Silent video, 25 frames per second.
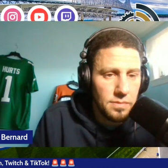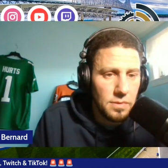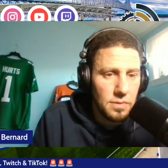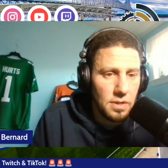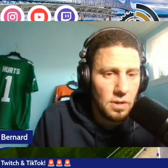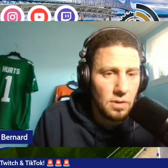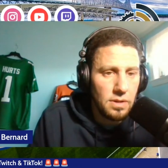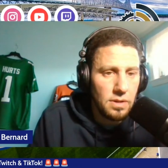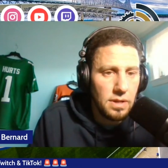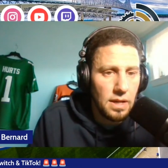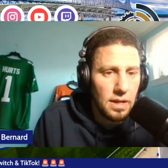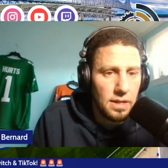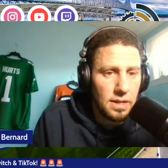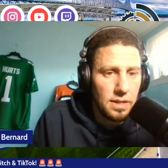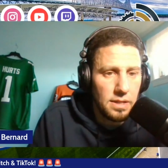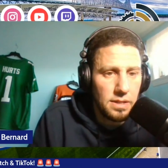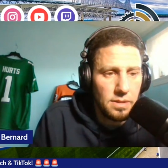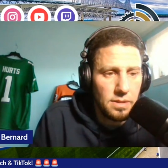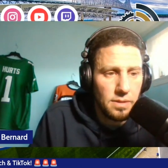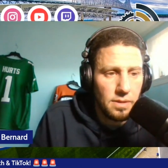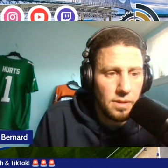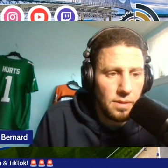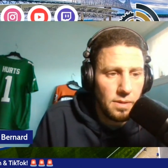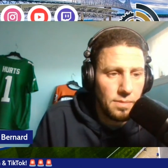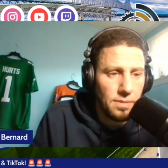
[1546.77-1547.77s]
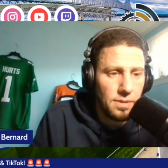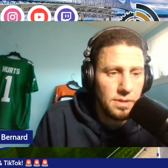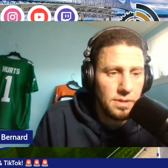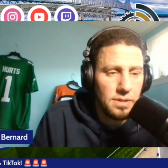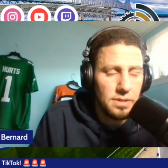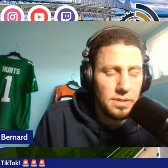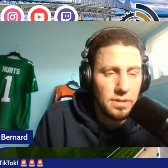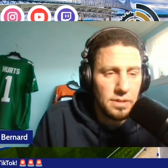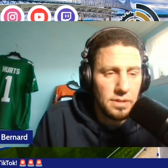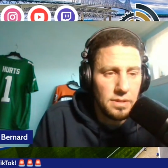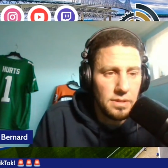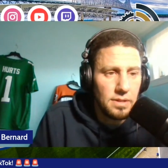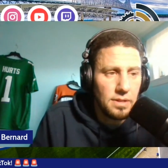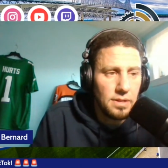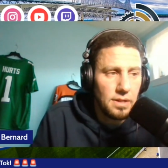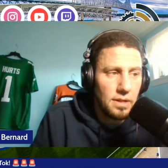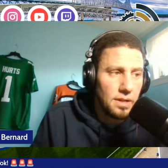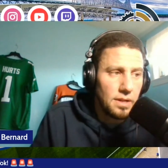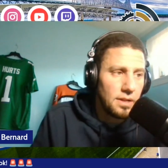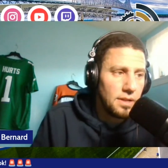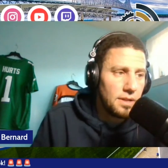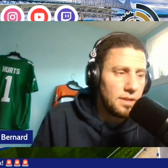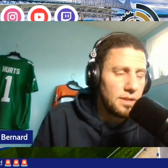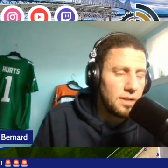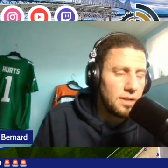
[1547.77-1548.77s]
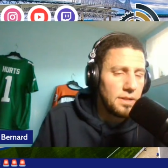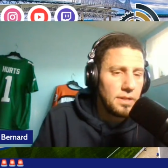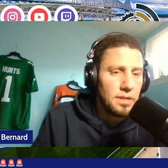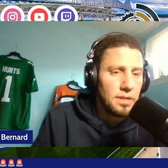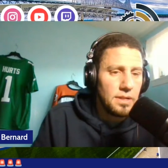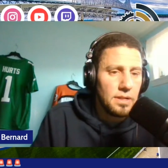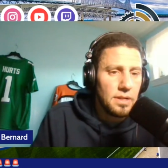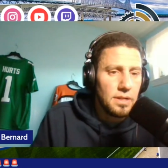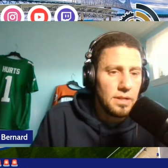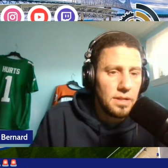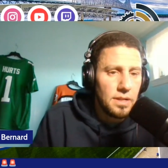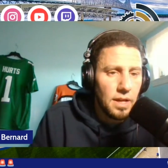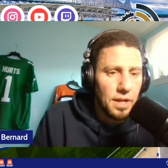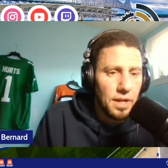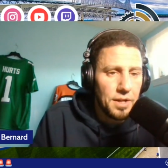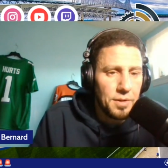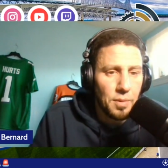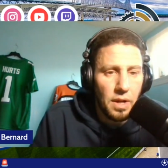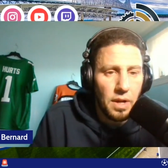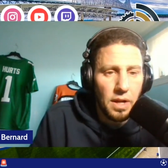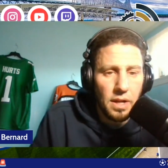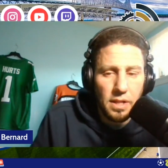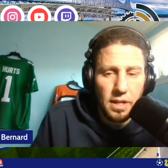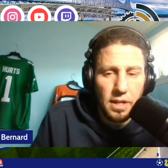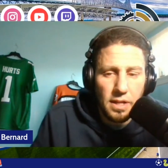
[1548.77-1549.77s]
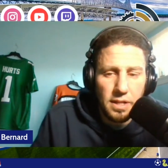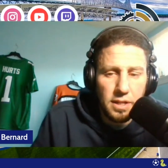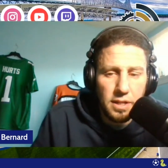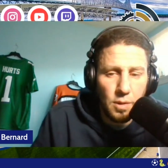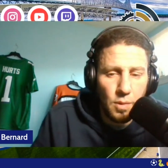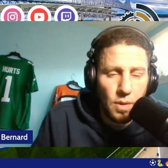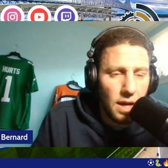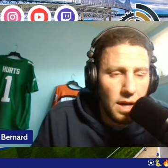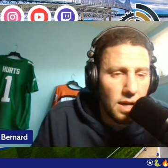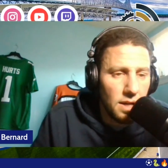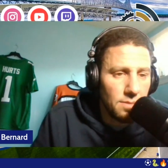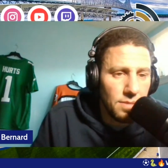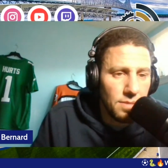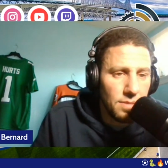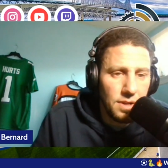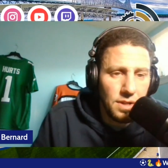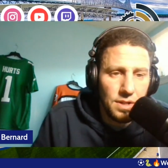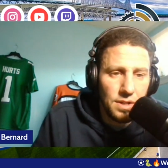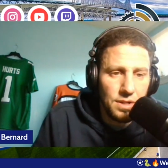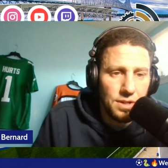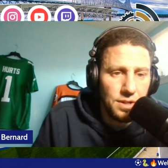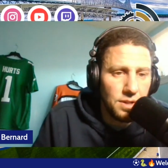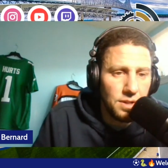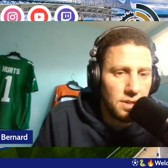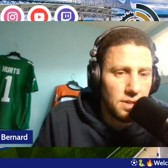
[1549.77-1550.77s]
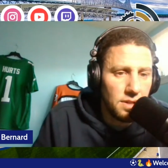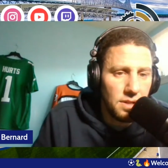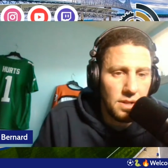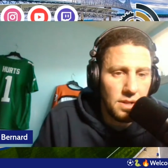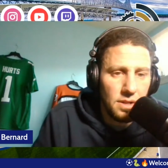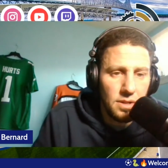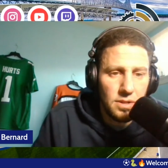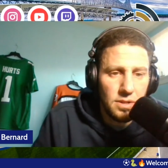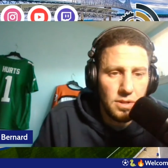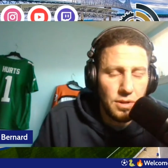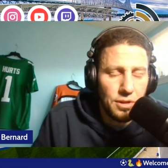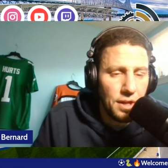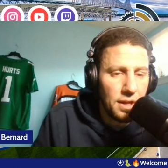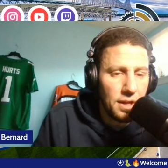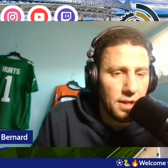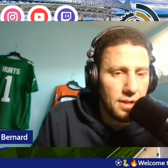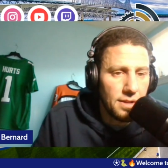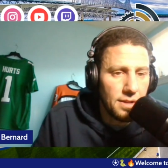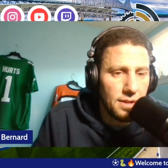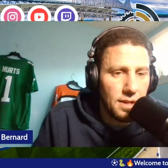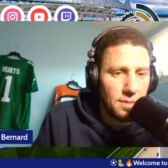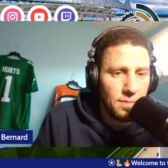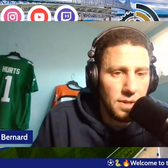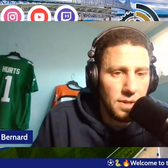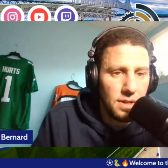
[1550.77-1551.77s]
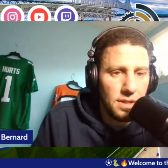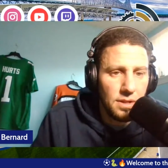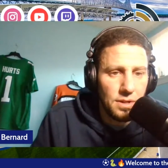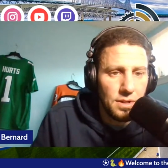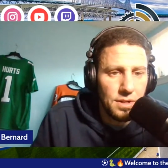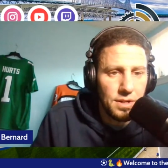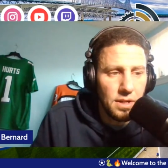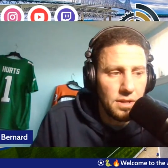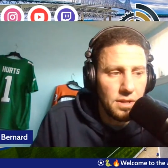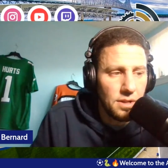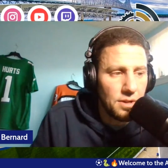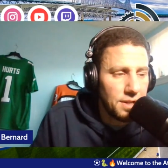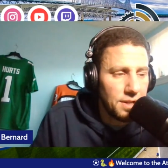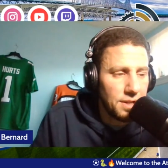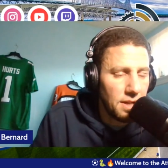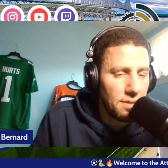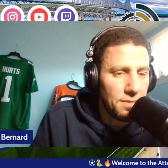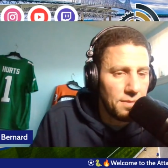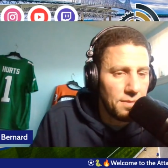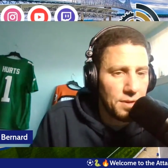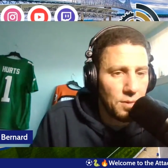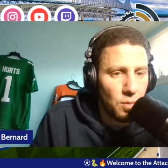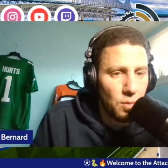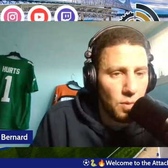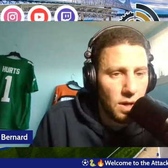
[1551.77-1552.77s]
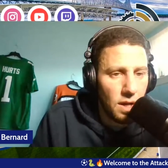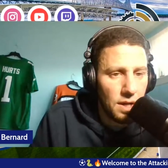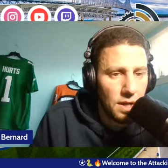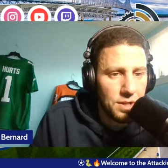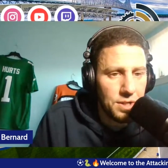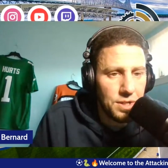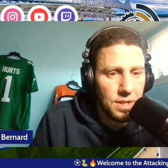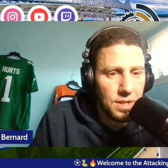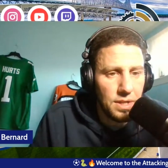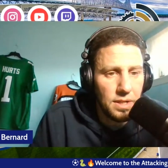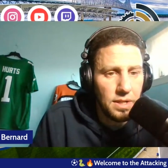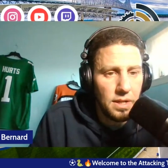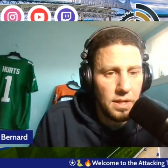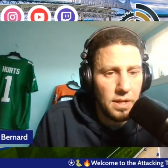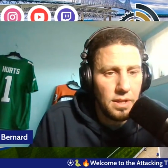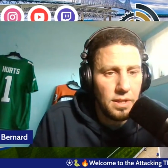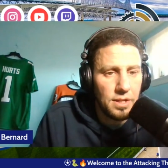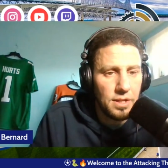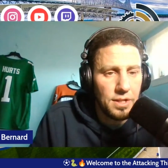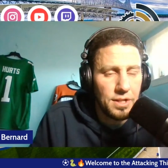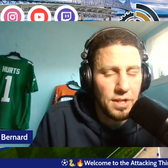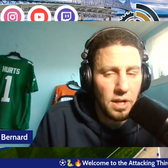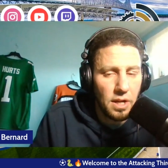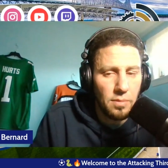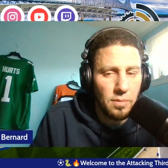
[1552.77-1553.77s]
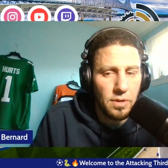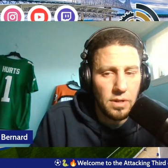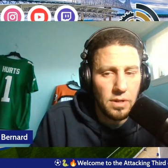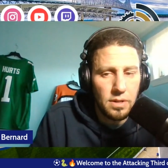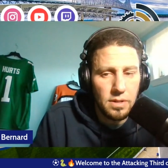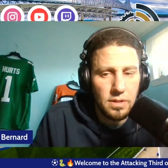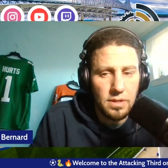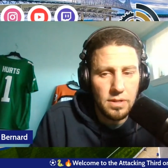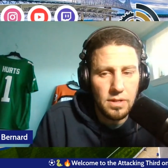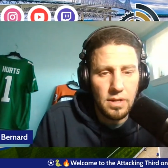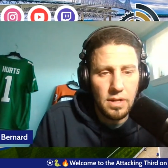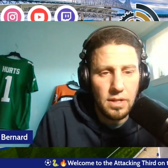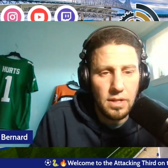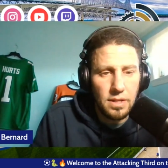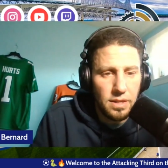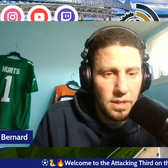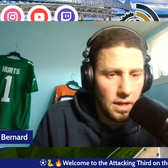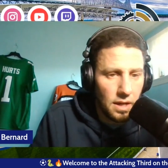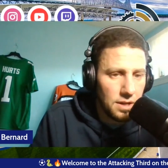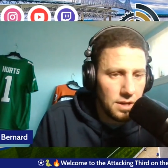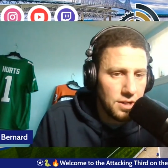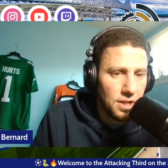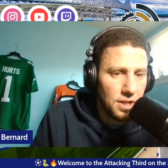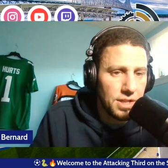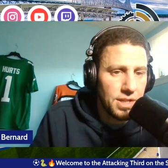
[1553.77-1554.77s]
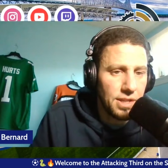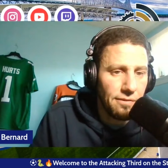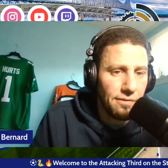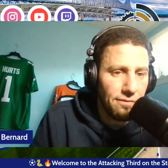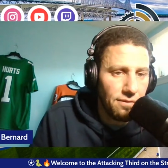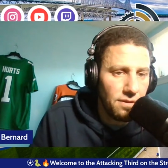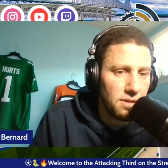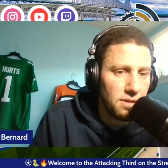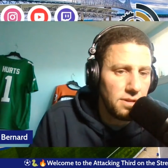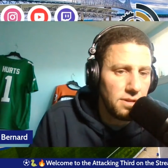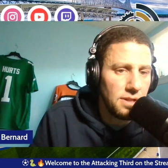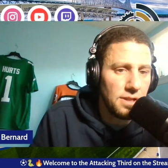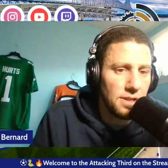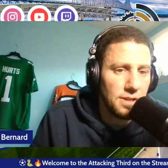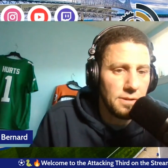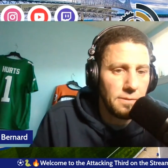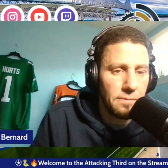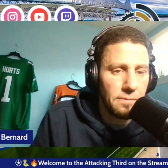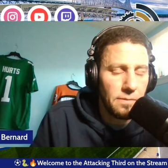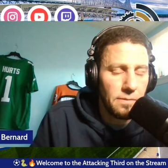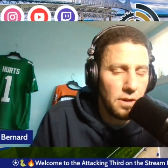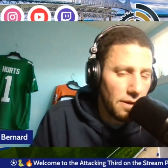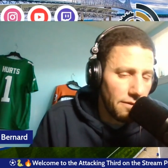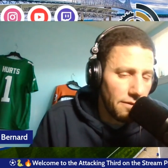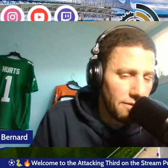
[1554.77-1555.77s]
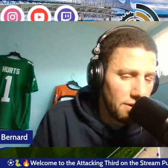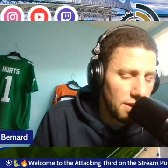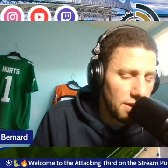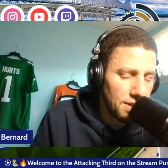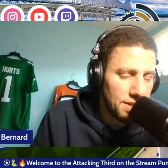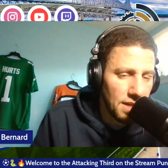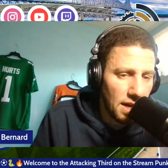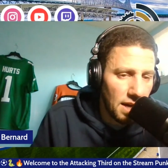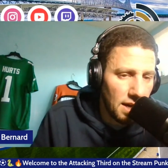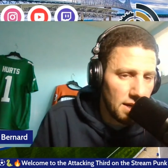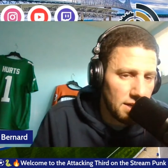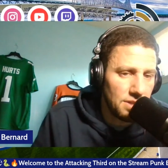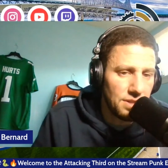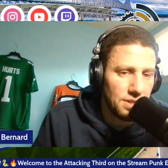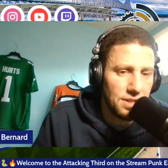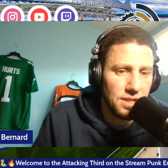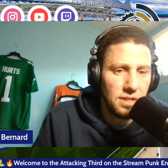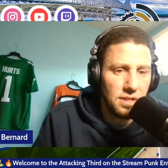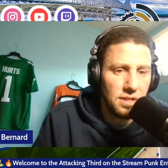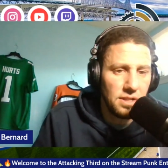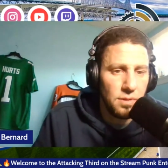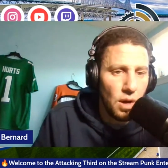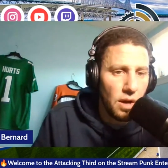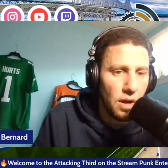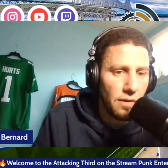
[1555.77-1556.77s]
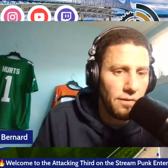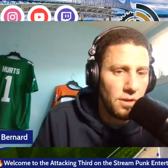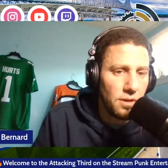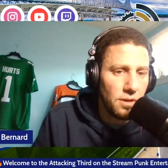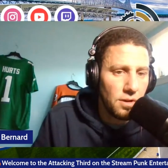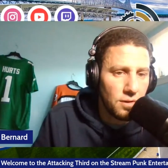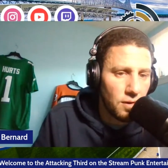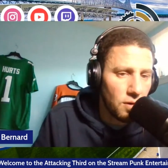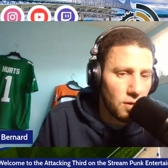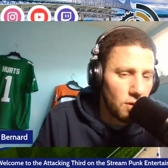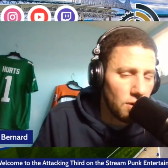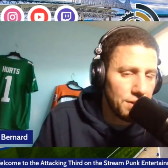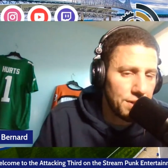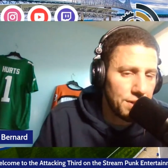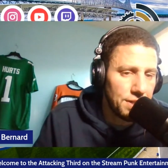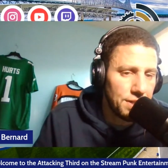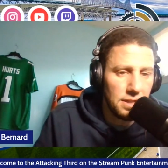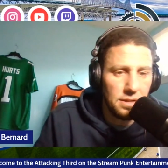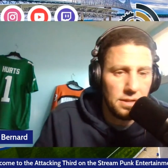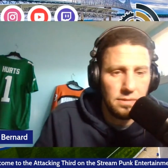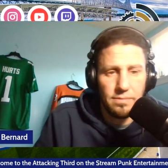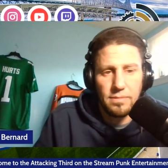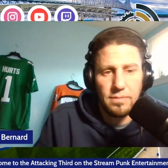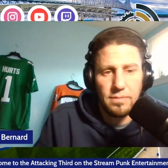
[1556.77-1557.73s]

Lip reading: Okay. I mean, that's why I like you, Adam, because you think like me. There's other teams to watch in the summer, not just the Phillies. You have a soccer team. You have a lacrosse team.